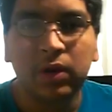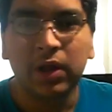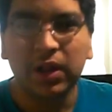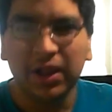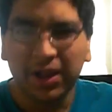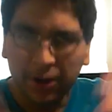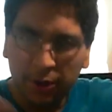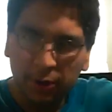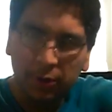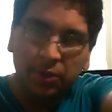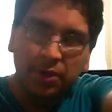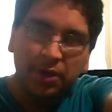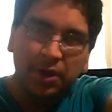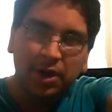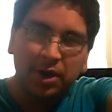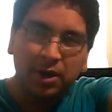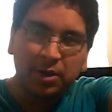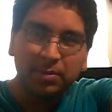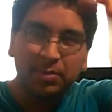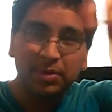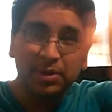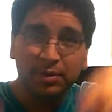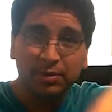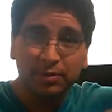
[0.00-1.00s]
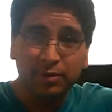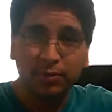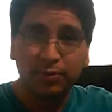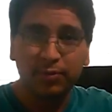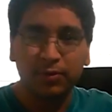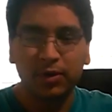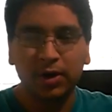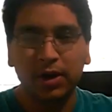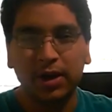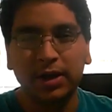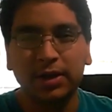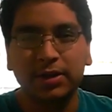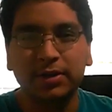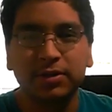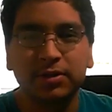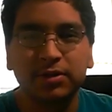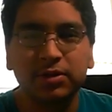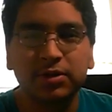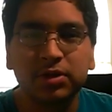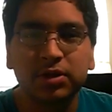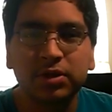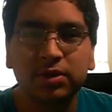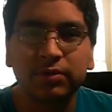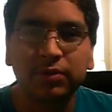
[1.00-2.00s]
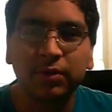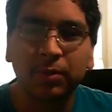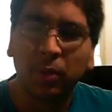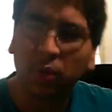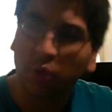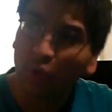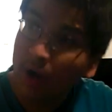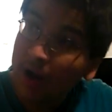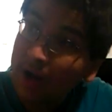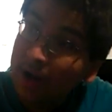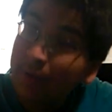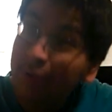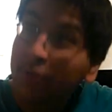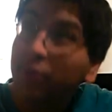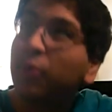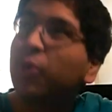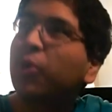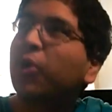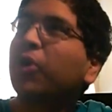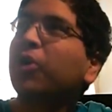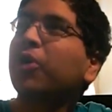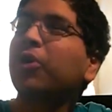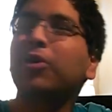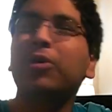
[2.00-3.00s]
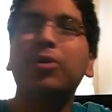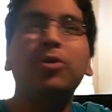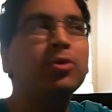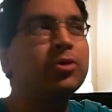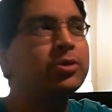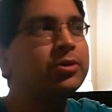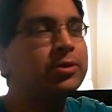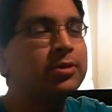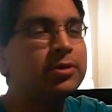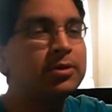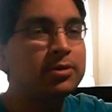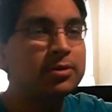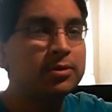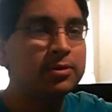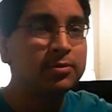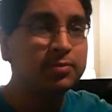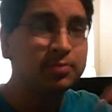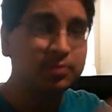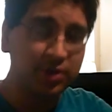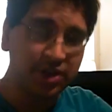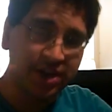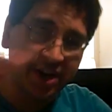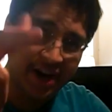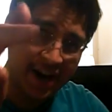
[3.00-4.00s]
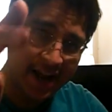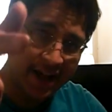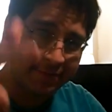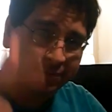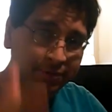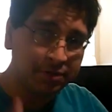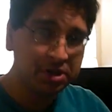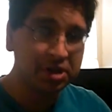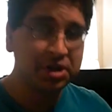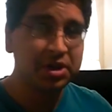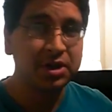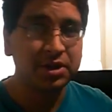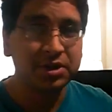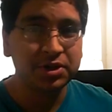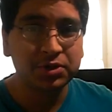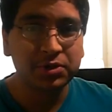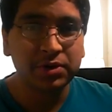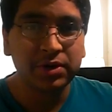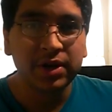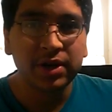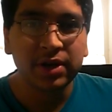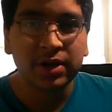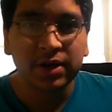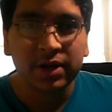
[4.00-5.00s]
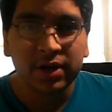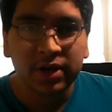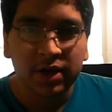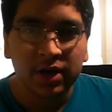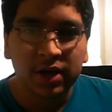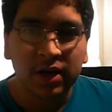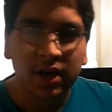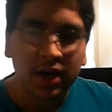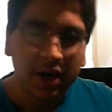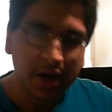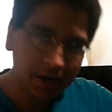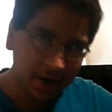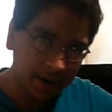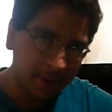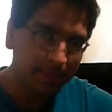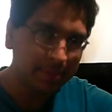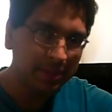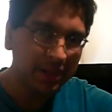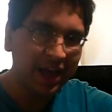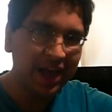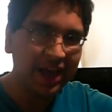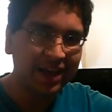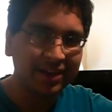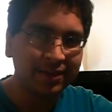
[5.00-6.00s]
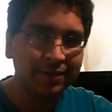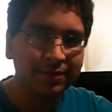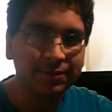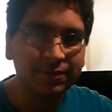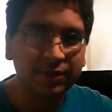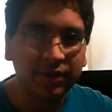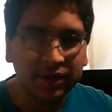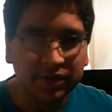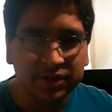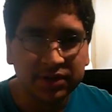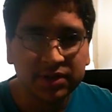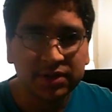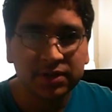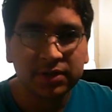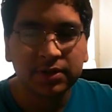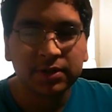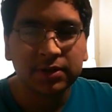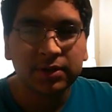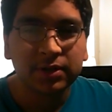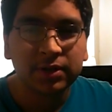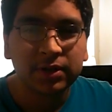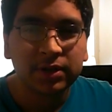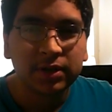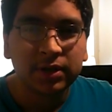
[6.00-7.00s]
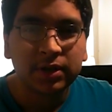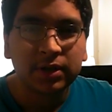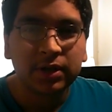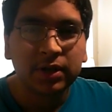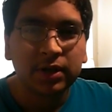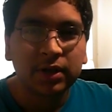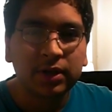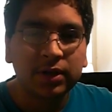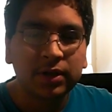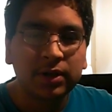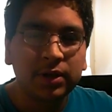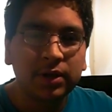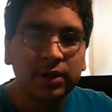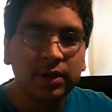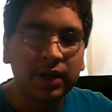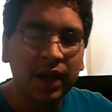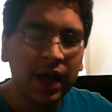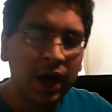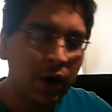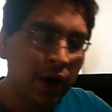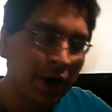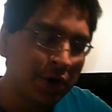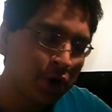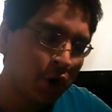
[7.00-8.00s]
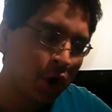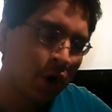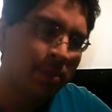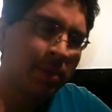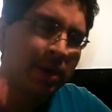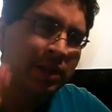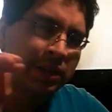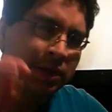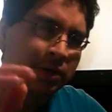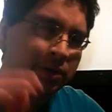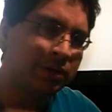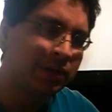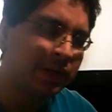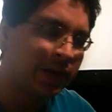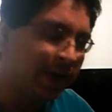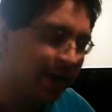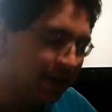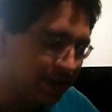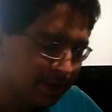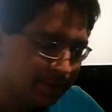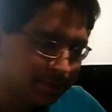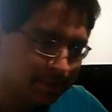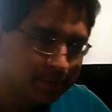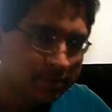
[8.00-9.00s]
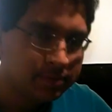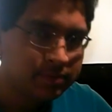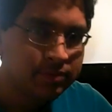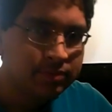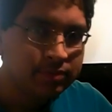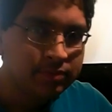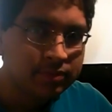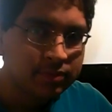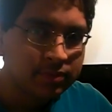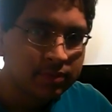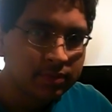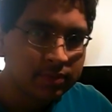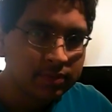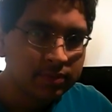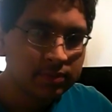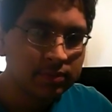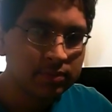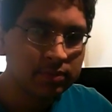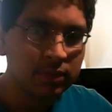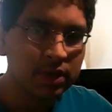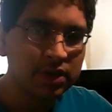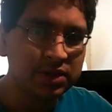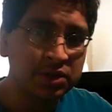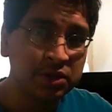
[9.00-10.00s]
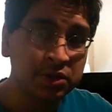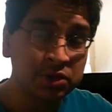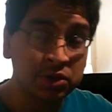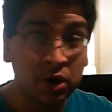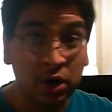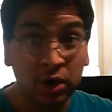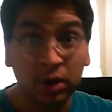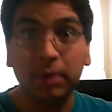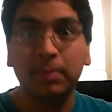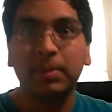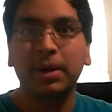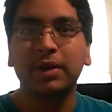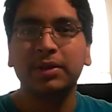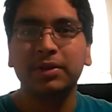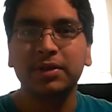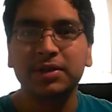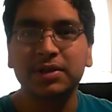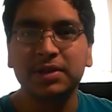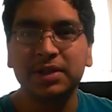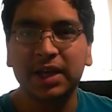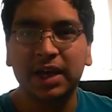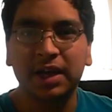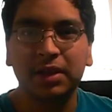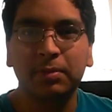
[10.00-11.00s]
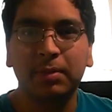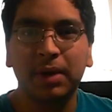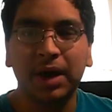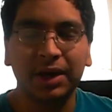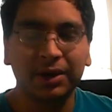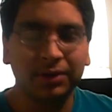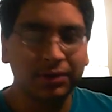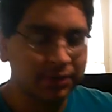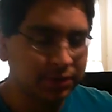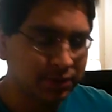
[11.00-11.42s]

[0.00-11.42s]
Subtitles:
Hello there, beautiful friends from around the world and in every country. I'm Blackenfist. Now, I know I'm a little late to talk about this death battle.